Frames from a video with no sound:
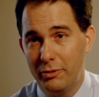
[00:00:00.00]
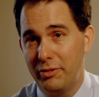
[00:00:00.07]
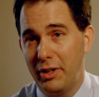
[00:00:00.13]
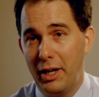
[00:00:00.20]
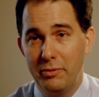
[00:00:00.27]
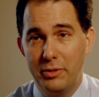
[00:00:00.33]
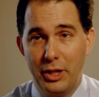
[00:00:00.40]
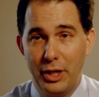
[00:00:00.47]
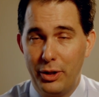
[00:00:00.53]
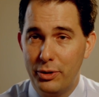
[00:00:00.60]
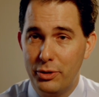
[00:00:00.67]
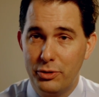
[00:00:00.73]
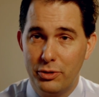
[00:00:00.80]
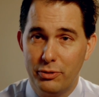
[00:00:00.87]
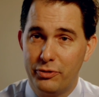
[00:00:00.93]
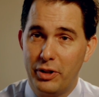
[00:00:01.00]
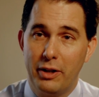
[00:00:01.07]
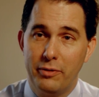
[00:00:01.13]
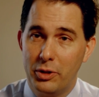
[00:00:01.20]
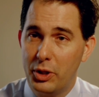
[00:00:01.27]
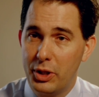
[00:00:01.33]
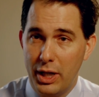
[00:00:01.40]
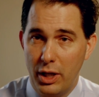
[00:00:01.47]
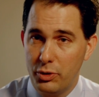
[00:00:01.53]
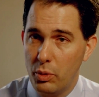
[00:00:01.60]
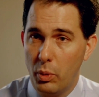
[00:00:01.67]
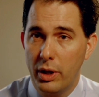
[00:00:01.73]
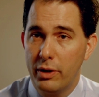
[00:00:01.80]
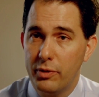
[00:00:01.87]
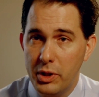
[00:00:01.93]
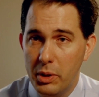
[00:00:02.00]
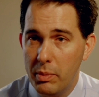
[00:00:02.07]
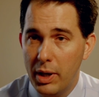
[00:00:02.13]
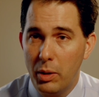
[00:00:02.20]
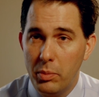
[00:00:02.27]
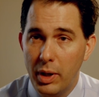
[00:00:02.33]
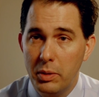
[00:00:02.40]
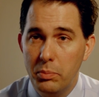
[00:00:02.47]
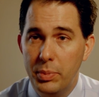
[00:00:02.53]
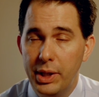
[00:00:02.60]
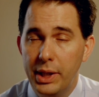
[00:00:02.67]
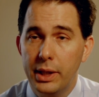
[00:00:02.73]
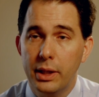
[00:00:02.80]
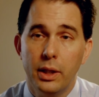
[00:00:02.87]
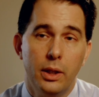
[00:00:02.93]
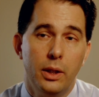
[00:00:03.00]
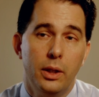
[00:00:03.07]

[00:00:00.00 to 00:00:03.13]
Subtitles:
$5 or $500 or whatever the amount might be.